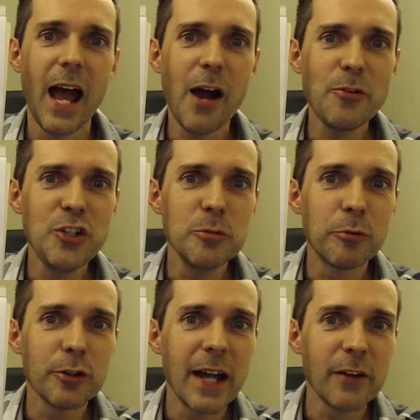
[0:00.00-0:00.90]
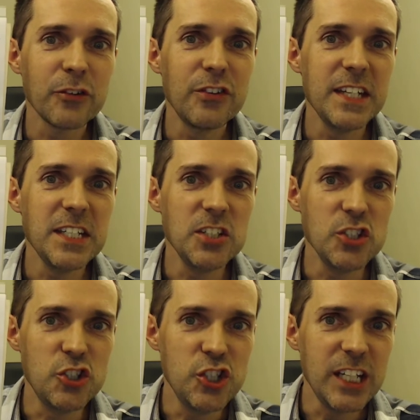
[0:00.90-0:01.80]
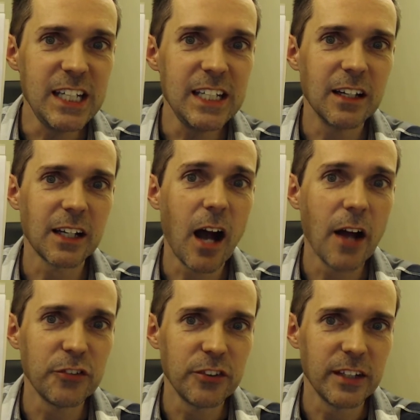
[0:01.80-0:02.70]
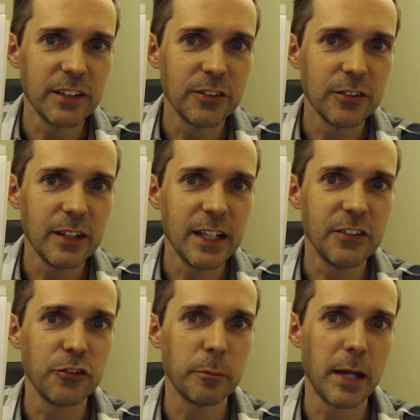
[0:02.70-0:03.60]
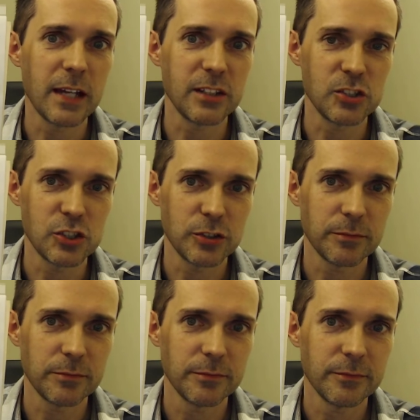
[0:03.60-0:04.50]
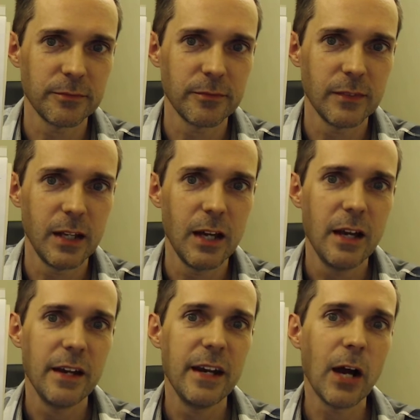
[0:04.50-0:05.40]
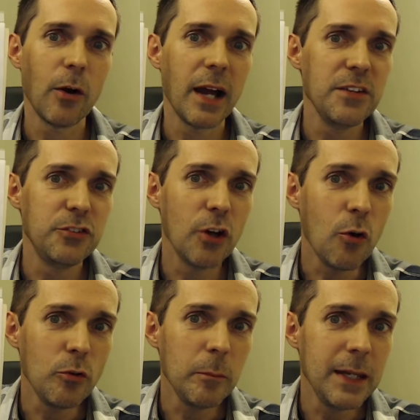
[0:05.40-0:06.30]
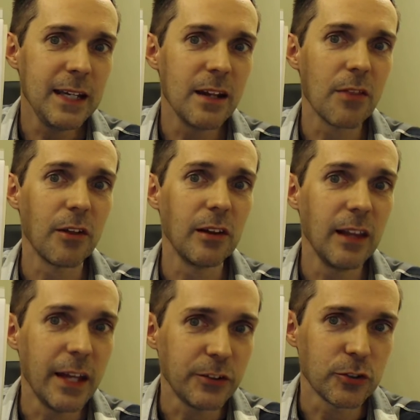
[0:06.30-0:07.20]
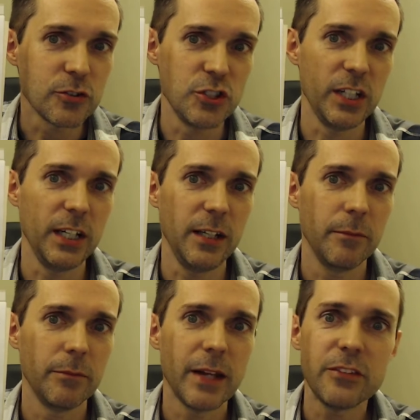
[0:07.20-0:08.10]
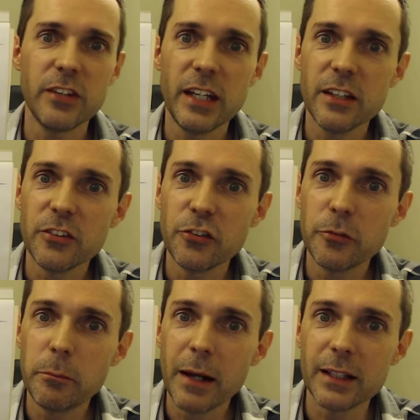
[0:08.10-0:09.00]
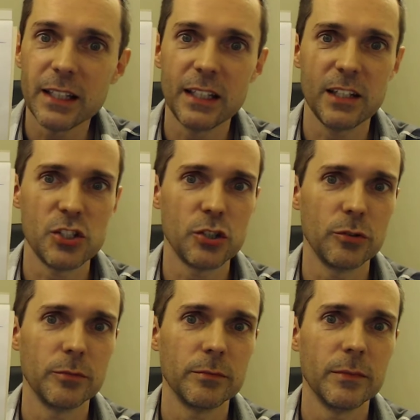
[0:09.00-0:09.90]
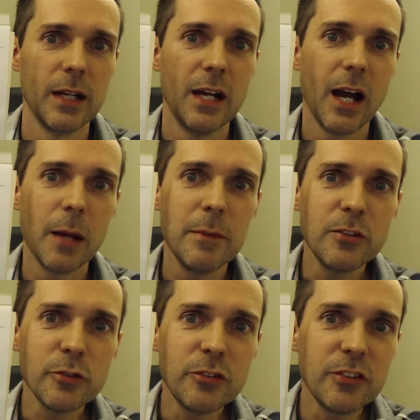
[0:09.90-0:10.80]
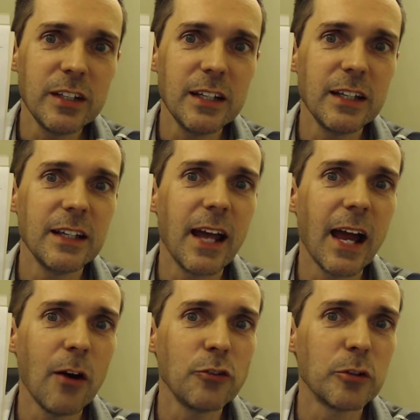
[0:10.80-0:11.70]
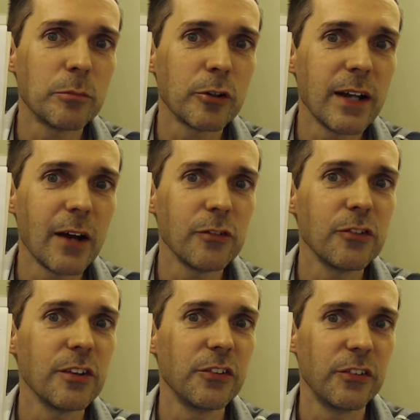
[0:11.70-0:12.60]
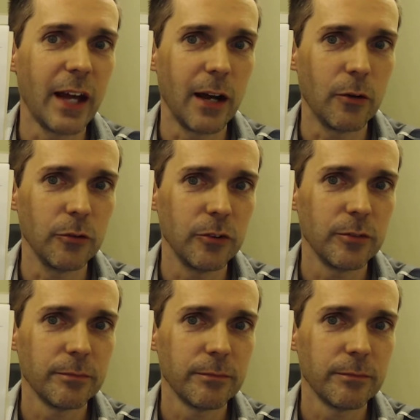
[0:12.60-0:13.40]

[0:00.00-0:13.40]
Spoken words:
How do you pronounce the G consonant in Spanish? Now, I don't mean the letter G. That's a spelling issue. I'm interested in how to pronounce the sound.